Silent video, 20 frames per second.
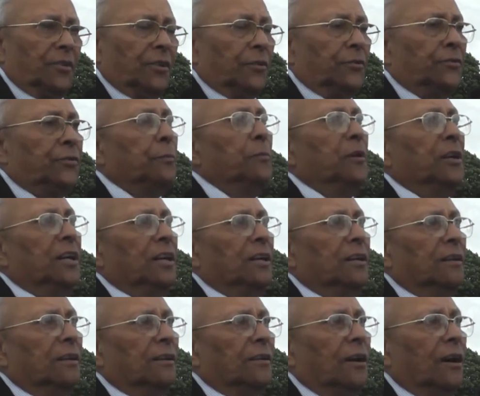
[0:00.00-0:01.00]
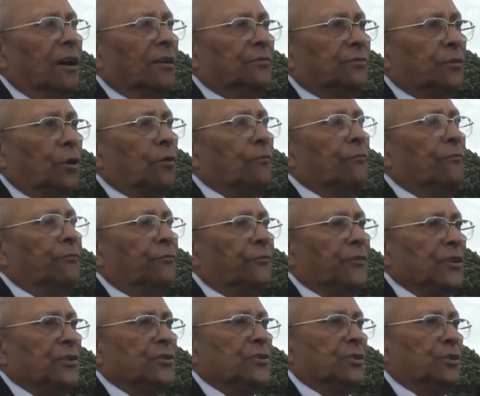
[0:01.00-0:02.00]
similar sort of
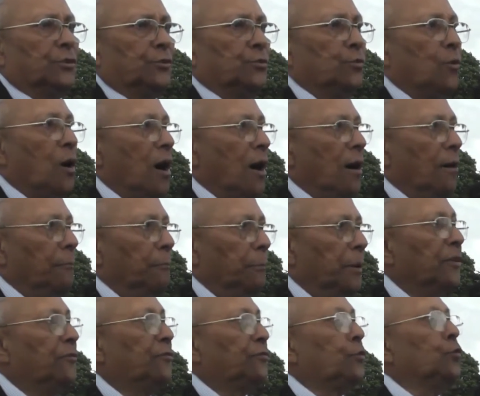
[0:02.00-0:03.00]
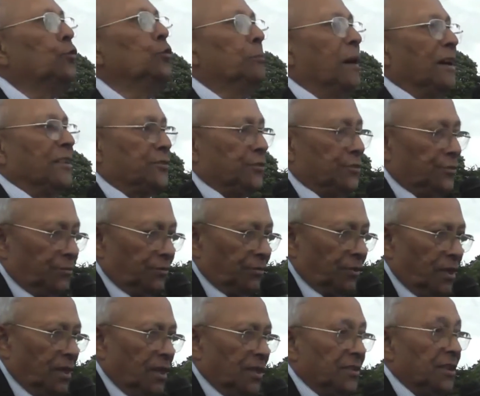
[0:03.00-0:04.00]
feature to our big school matches.
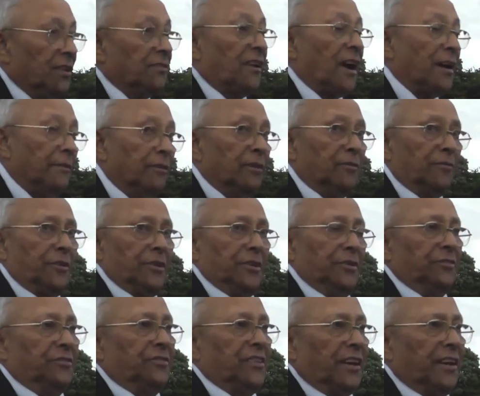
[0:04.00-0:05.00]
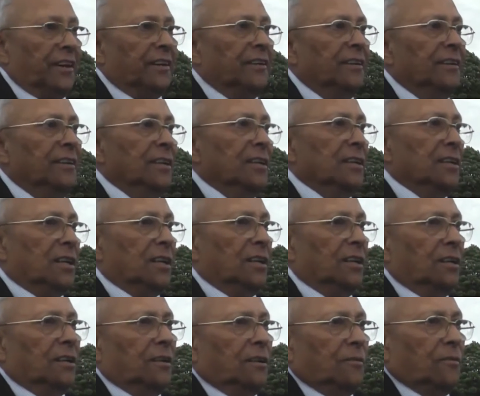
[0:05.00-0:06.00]
The rivalry is there.
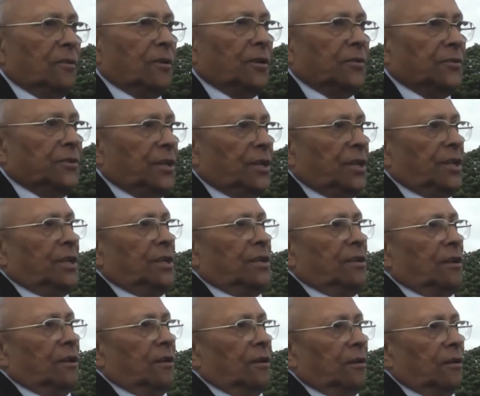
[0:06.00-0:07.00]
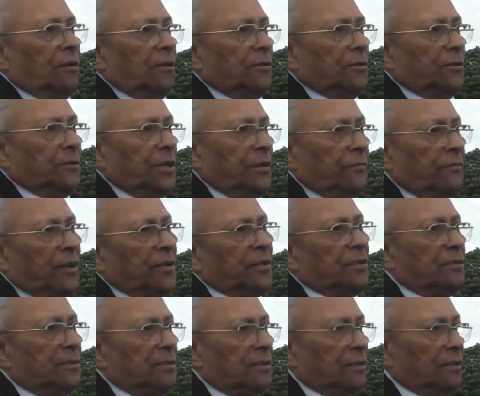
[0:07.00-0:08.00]
The
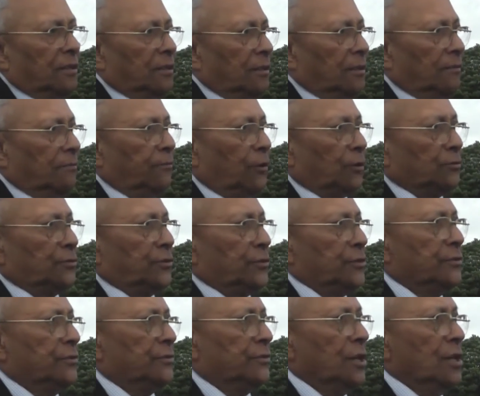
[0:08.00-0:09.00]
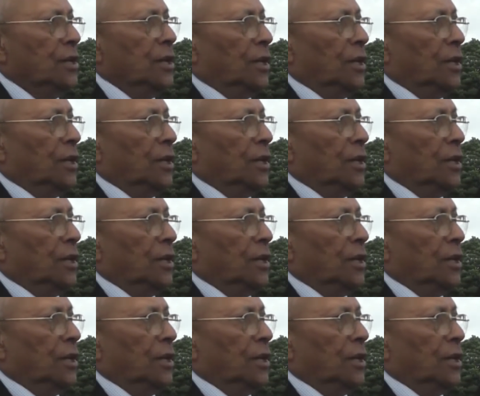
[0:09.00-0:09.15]
event fosters